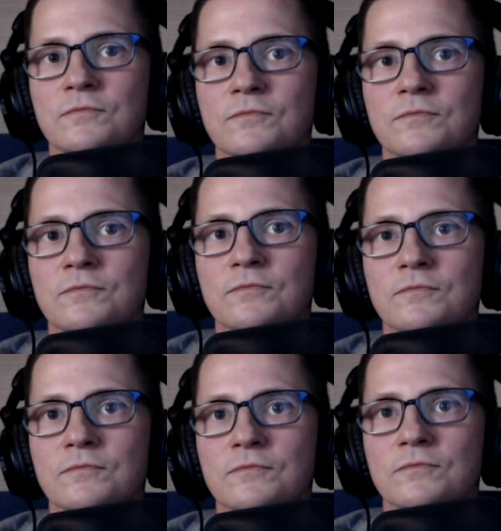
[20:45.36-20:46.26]

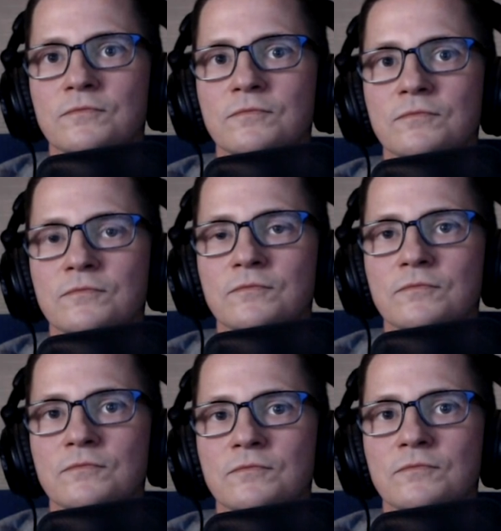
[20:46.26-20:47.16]

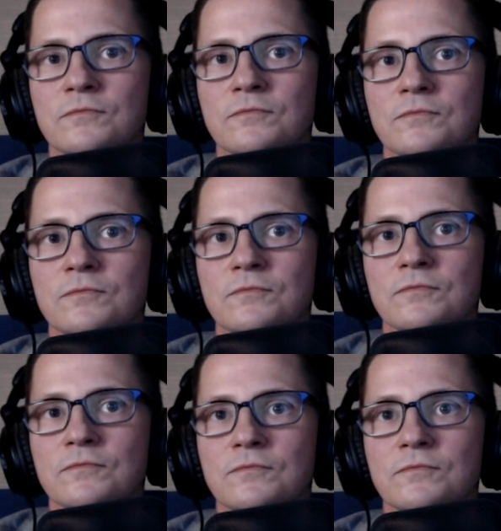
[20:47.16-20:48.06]

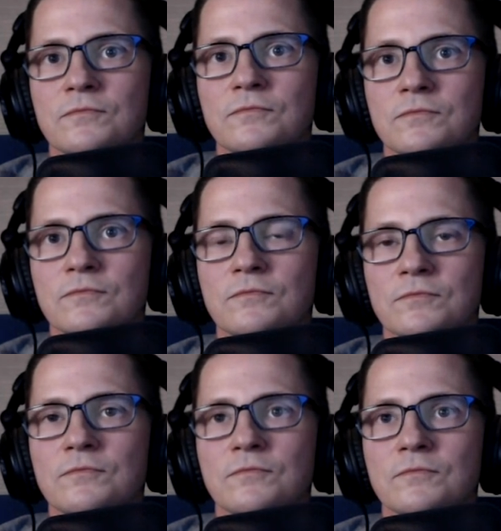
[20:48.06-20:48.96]

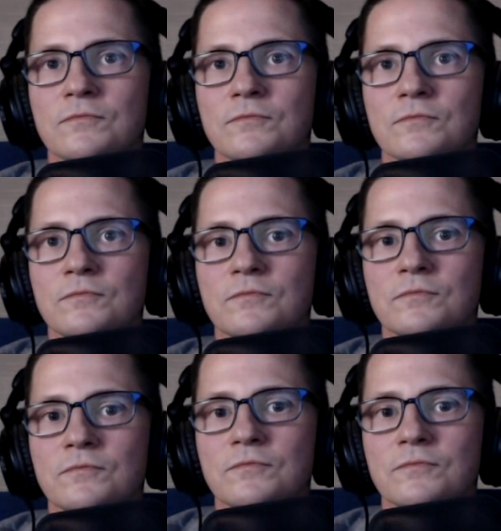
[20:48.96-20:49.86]

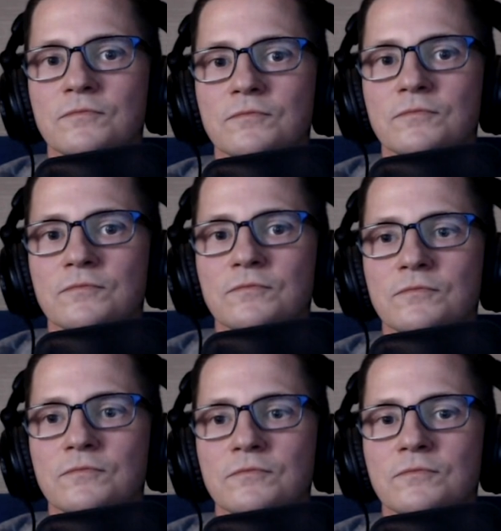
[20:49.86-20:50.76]

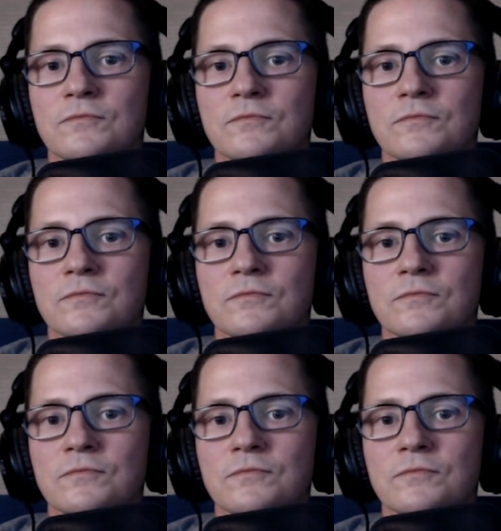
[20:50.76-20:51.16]
[no speech]